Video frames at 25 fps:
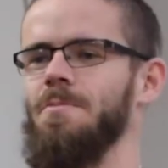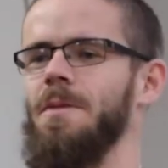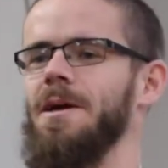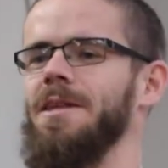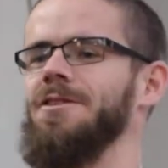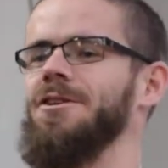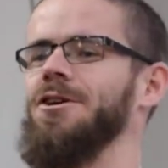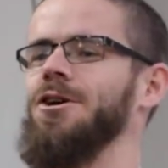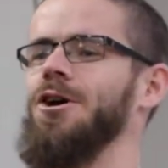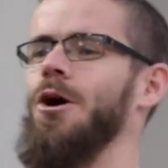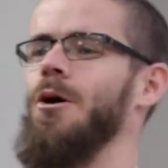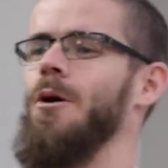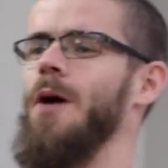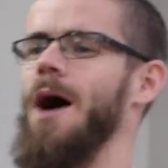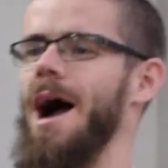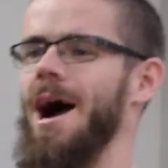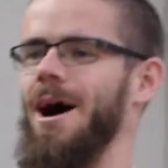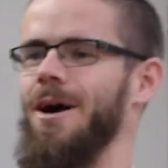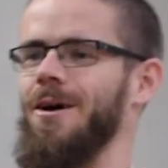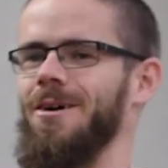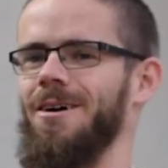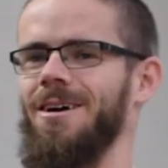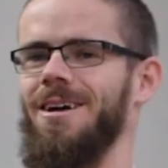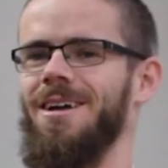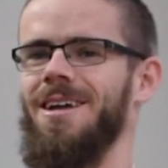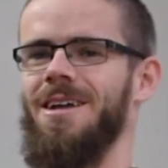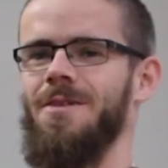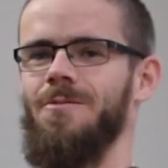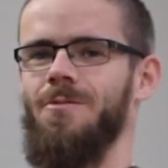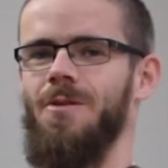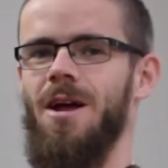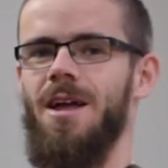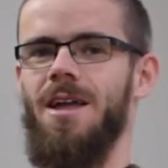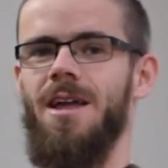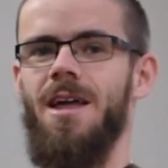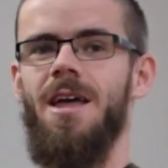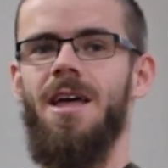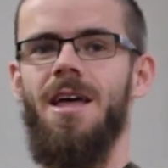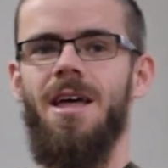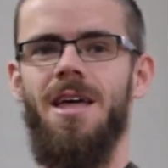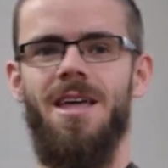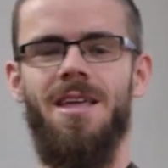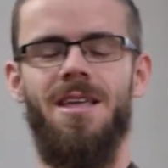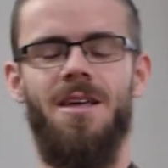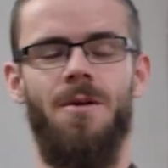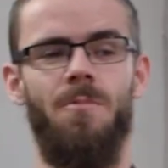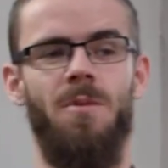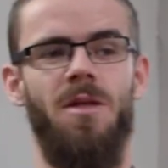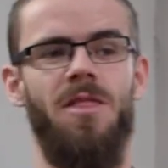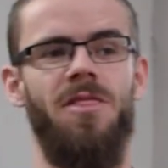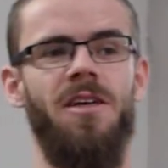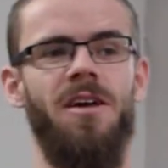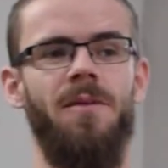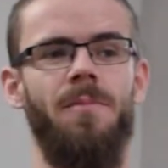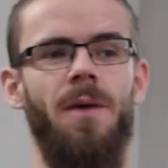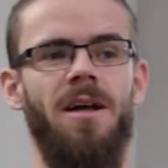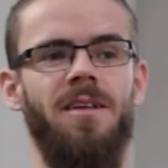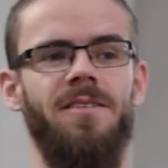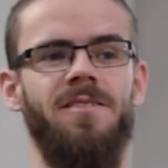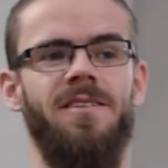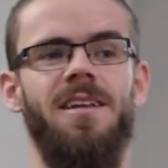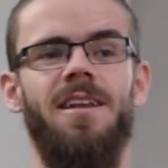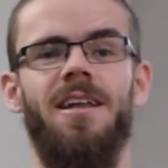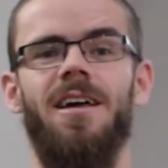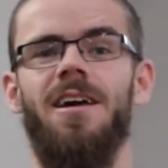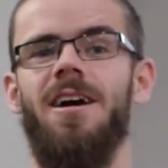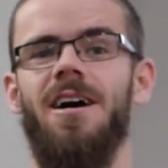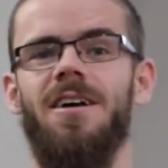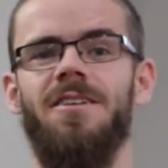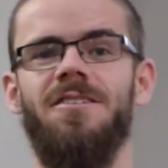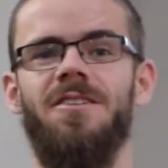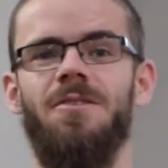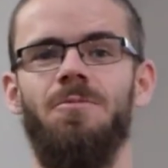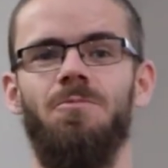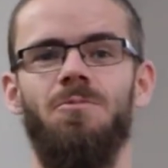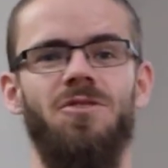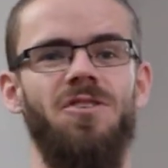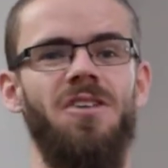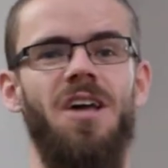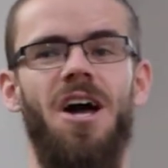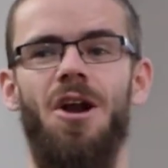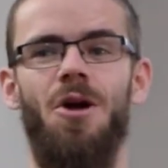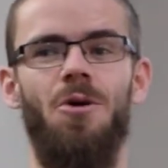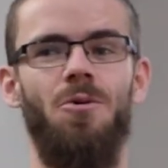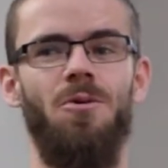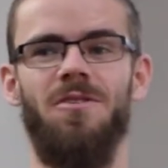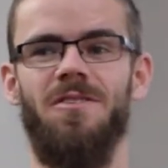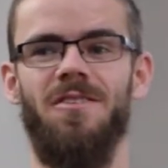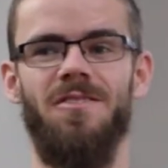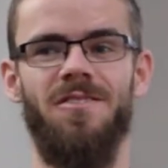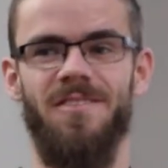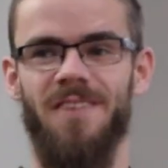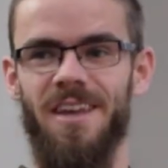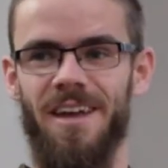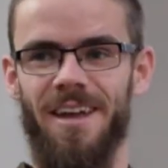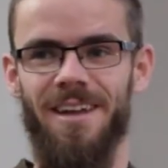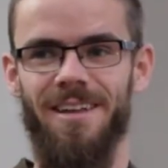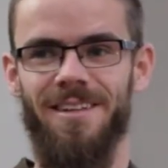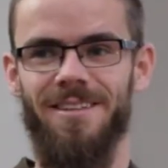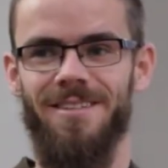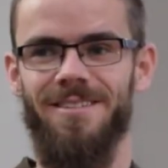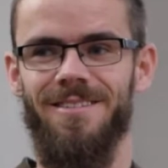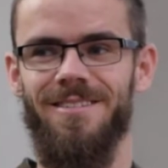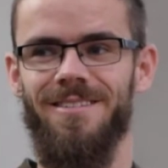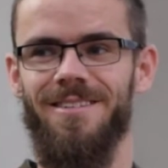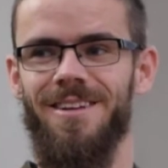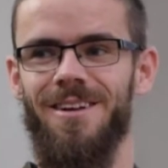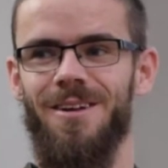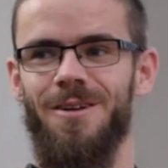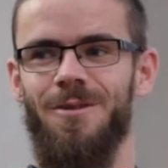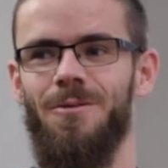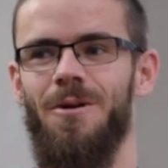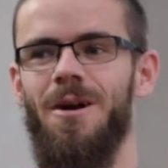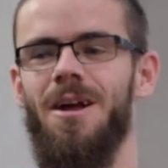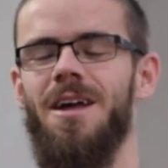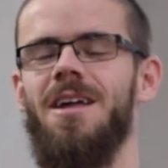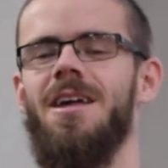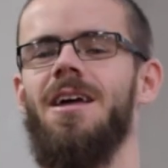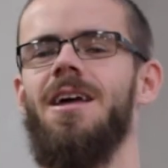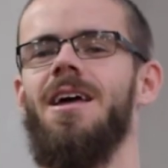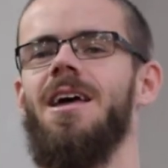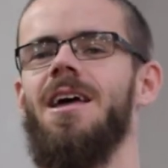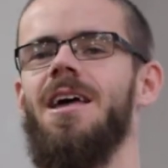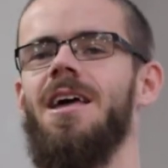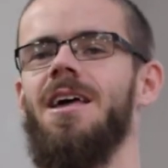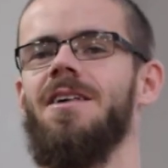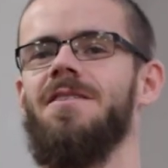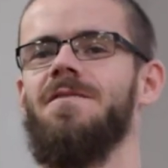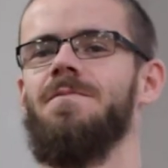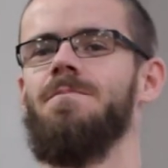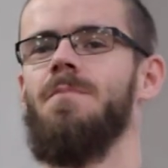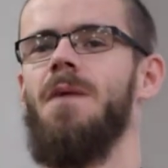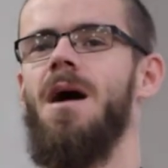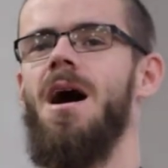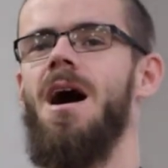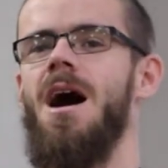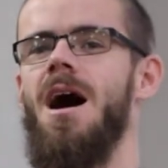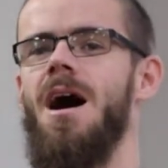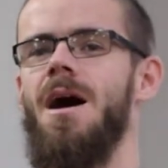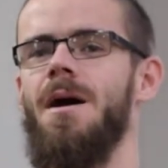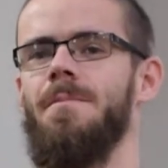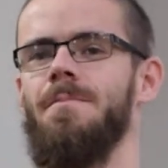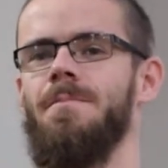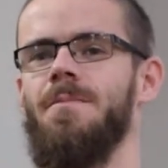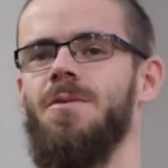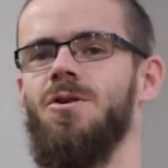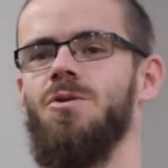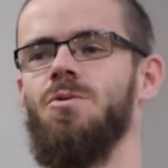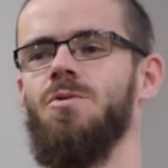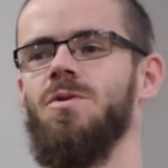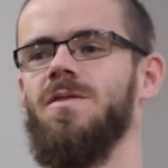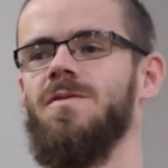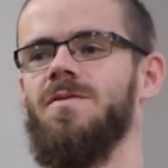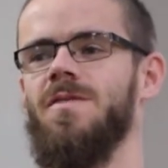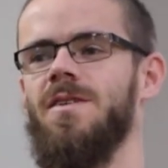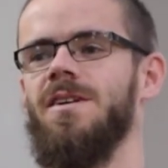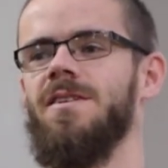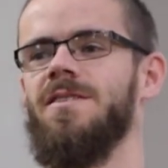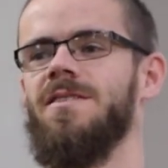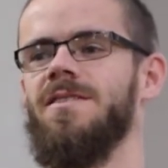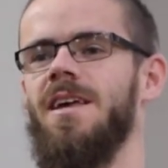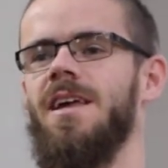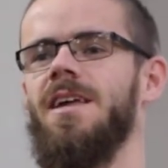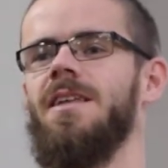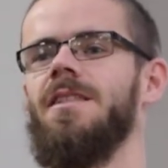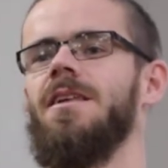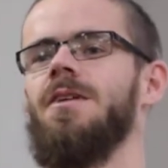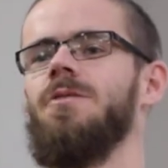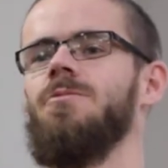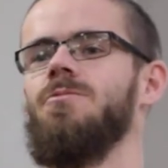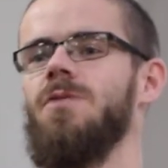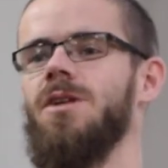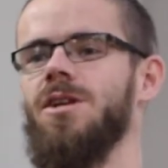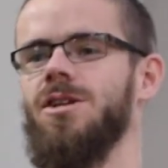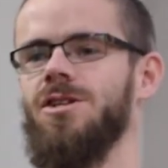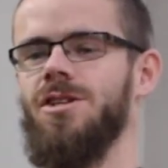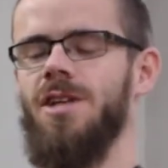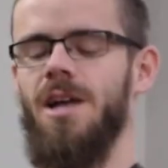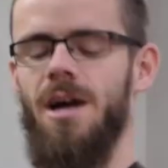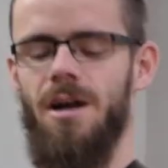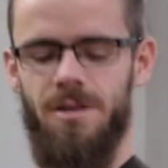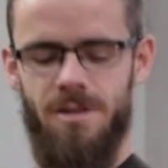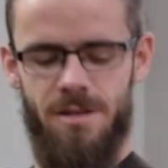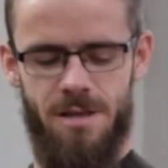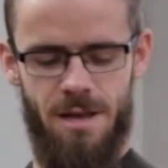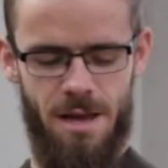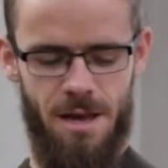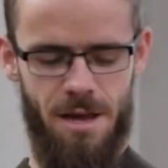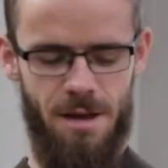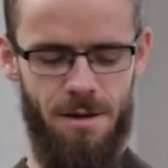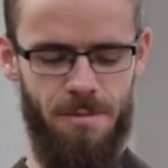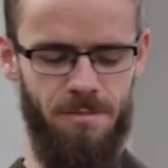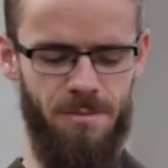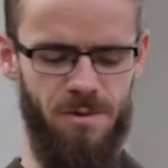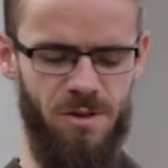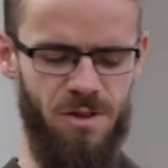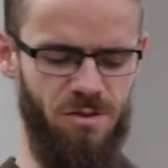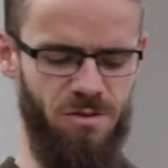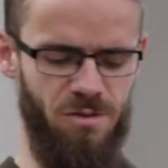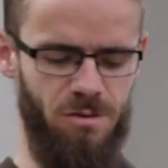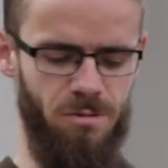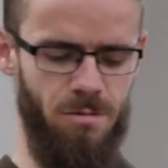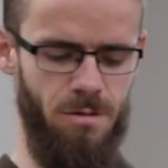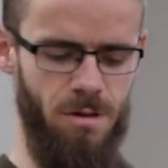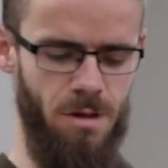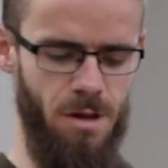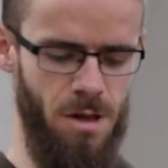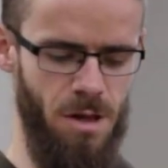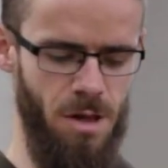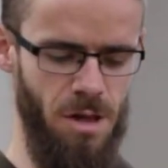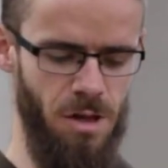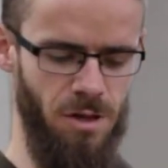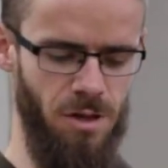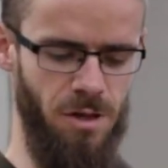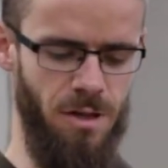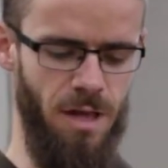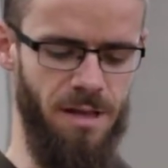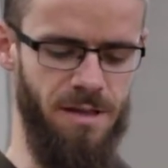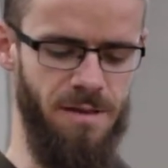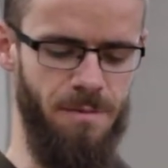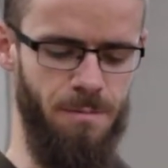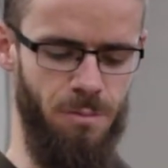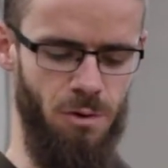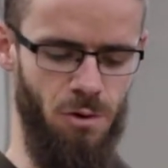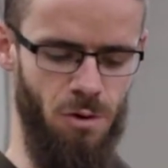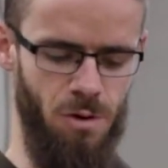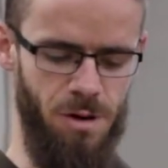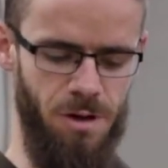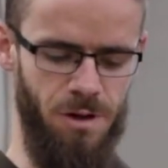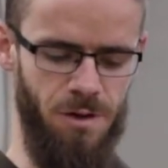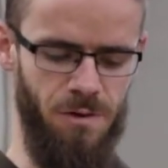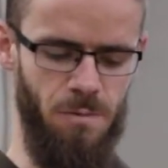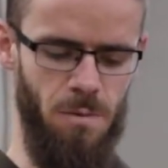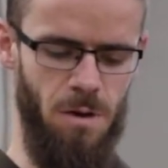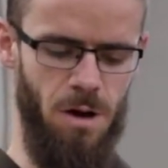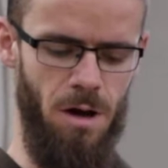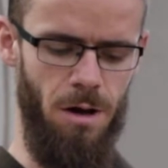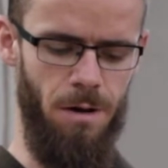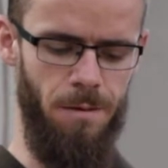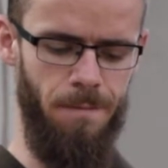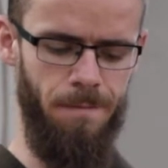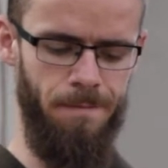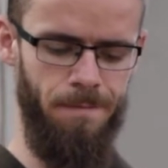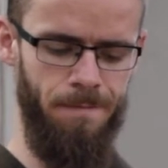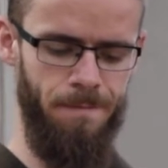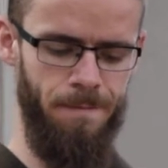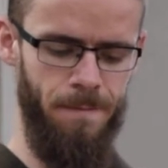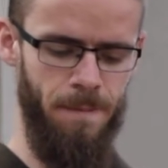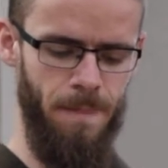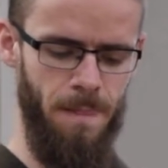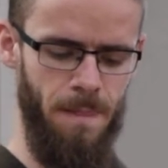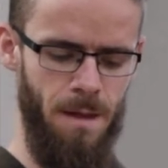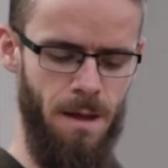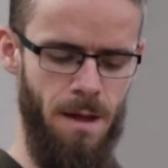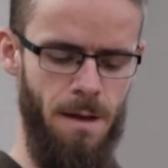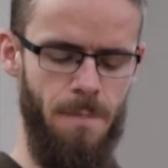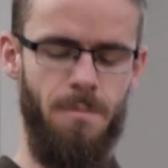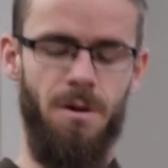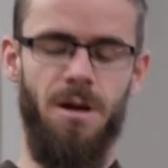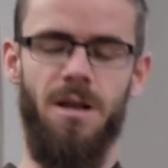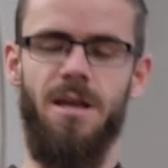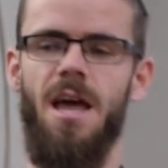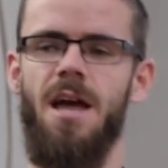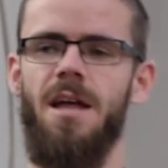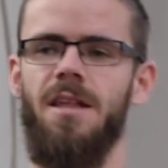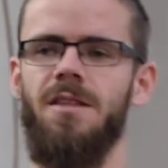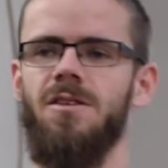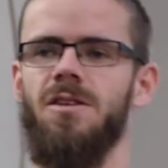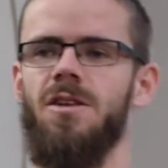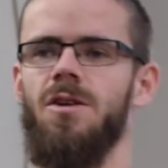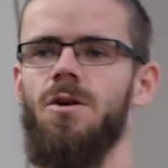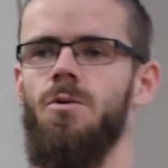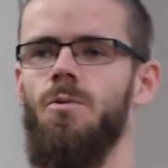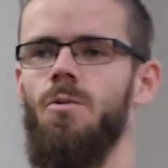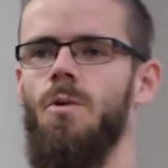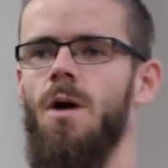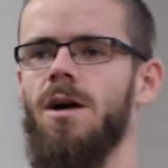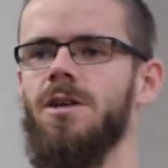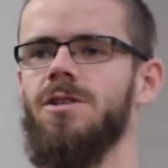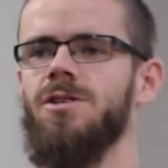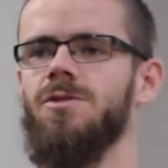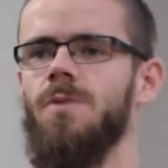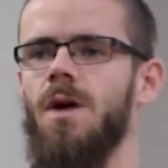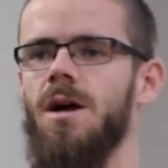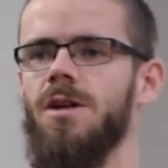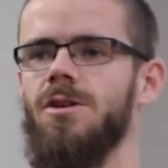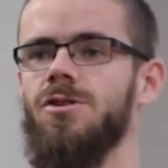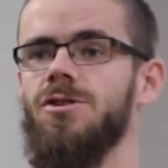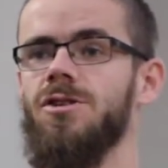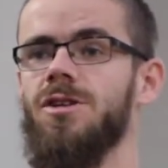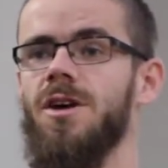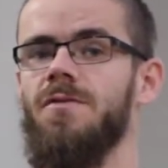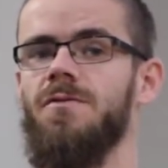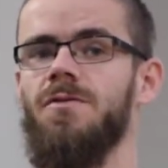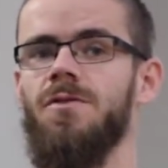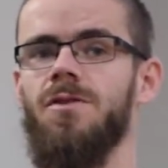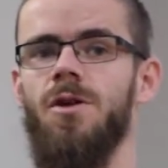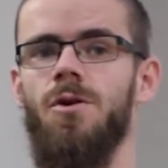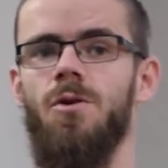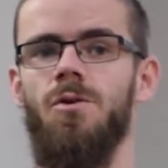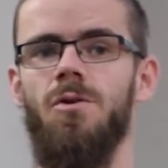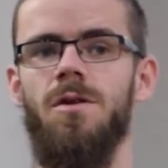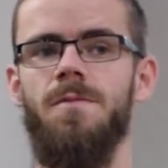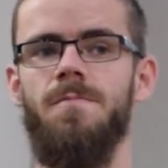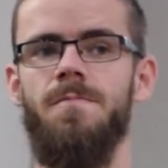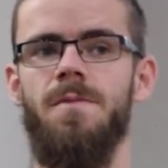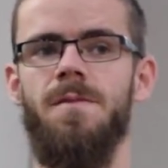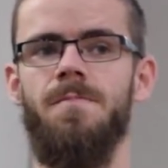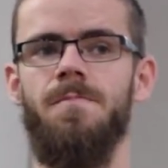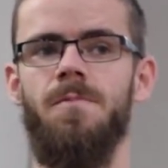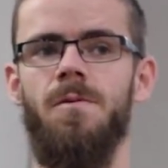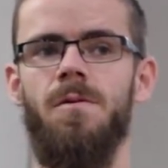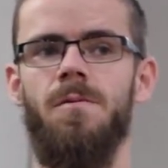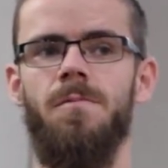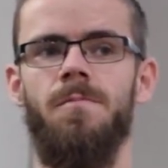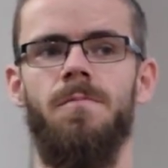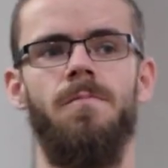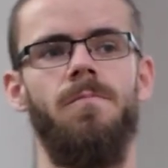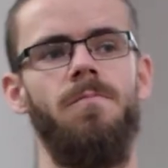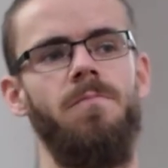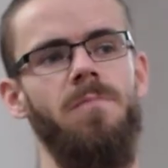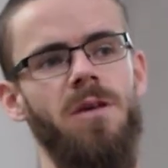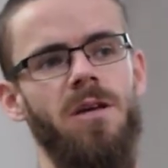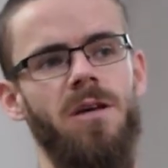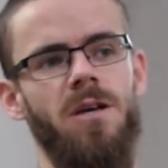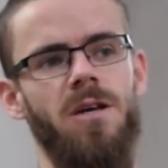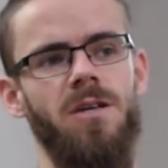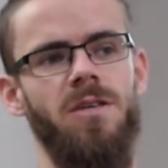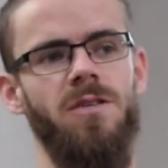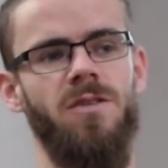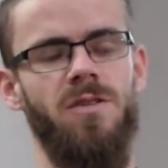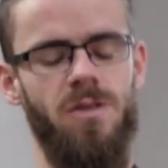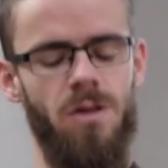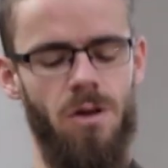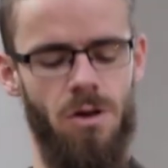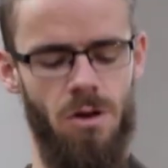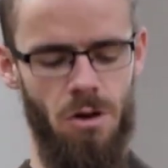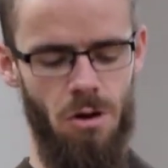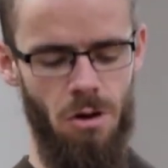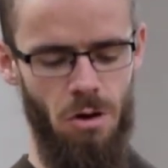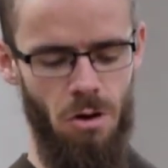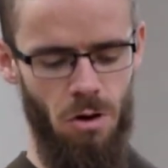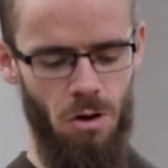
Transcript: meant to go out, right? I mean, think about it. St. Augustine was not always a saint, right? His mom, who was very saintly, reached out to him. So that's important as well. But again, why surround yourself with holy people? Because